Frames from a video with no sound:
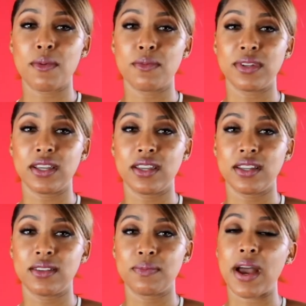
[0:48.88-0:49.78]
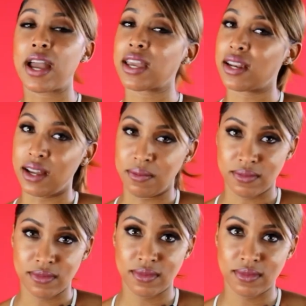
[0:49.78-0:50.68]
probably packing up
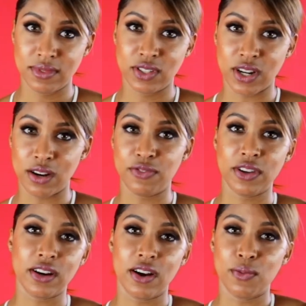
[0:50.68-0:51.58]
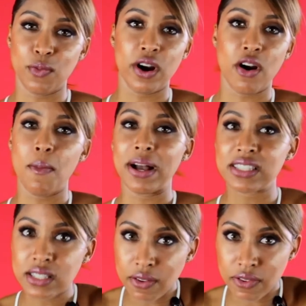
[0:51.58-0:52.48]
trying to figure out where all
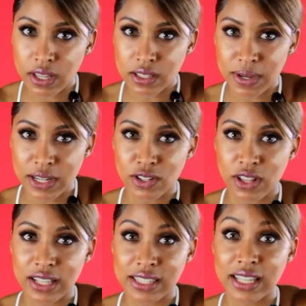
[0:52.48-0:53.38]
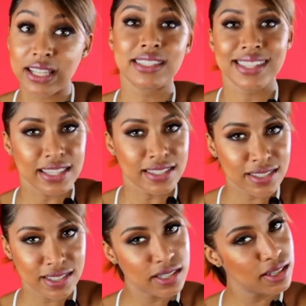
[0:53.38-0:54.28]
my stuff is make sure that it still
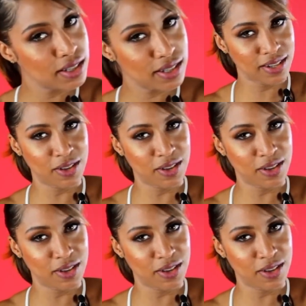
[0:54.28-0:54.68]
exists